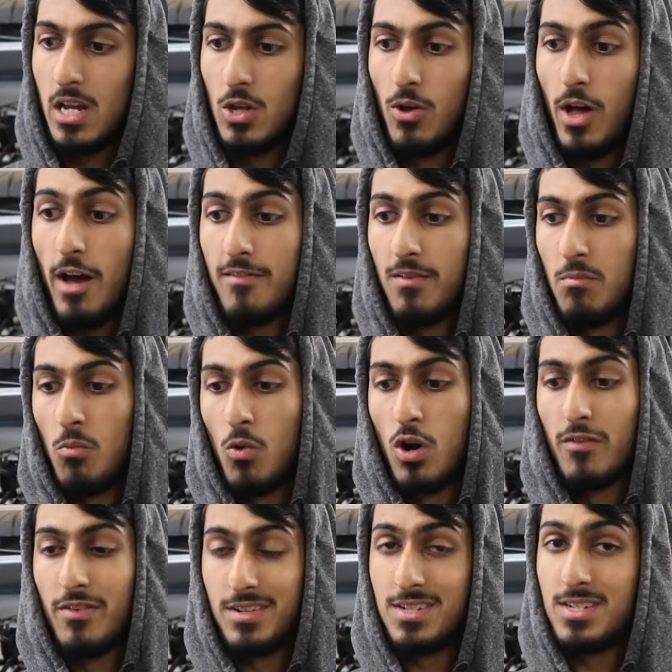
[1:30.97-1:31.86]
you'll have
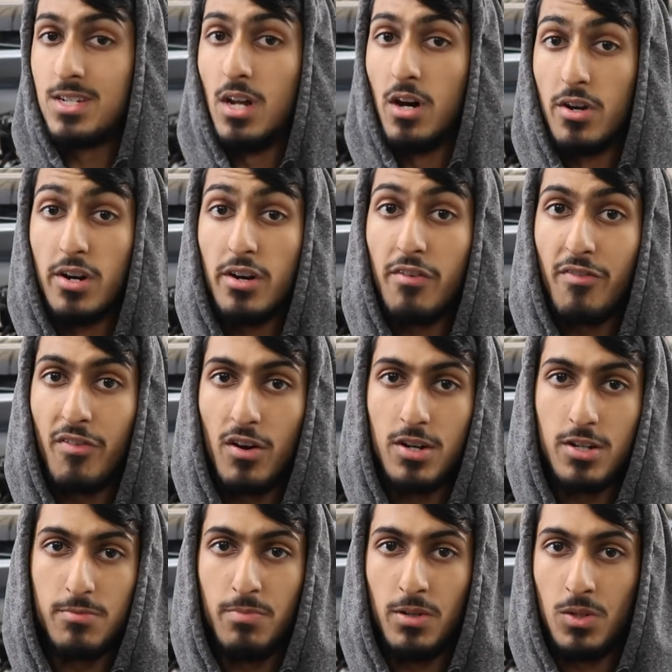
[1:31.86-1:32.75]
more of a stutter
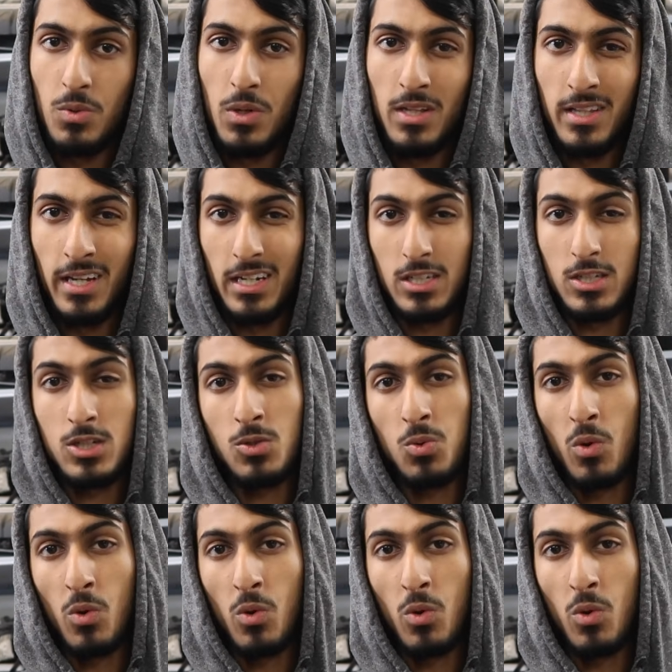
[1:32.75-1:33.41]
first between like